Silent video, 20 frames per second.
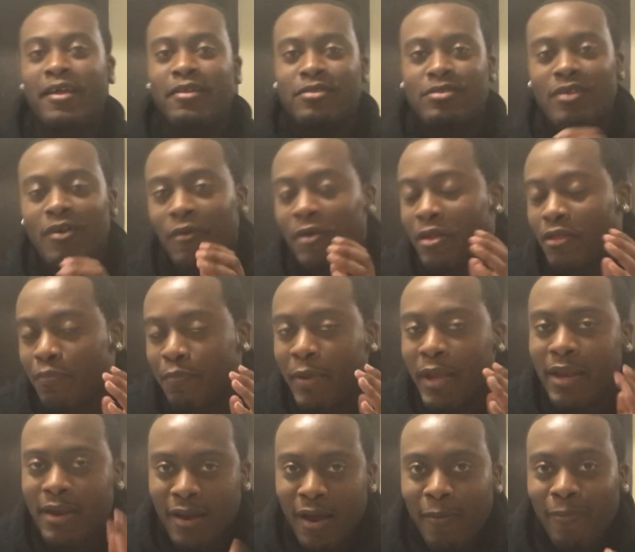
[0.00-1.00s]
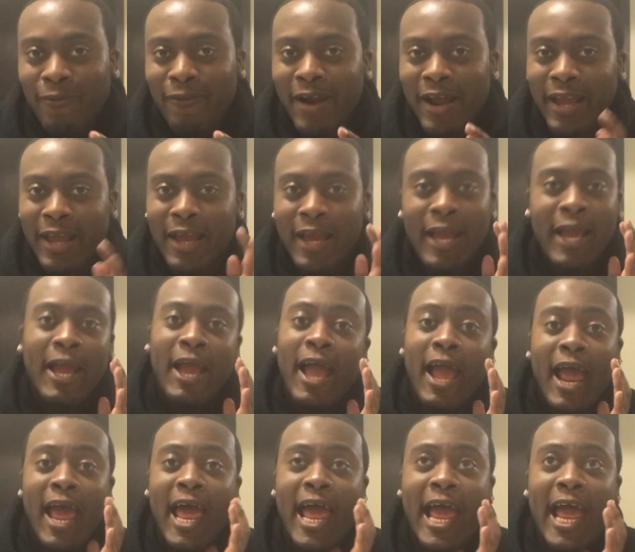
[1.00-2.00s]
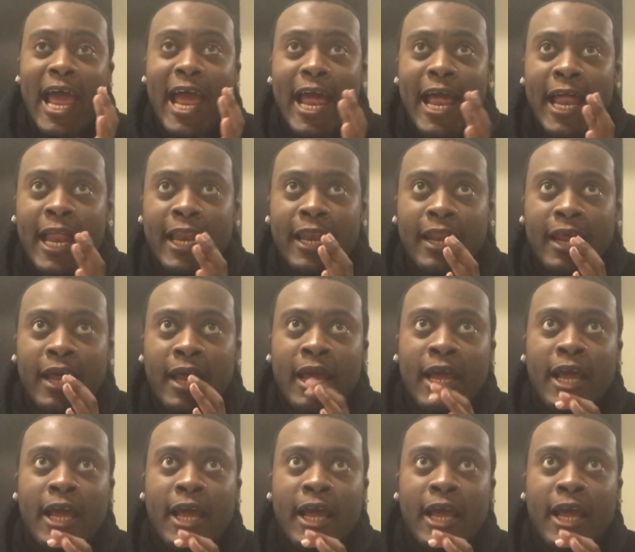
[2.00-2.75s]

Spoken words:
So he's beating up Rick, and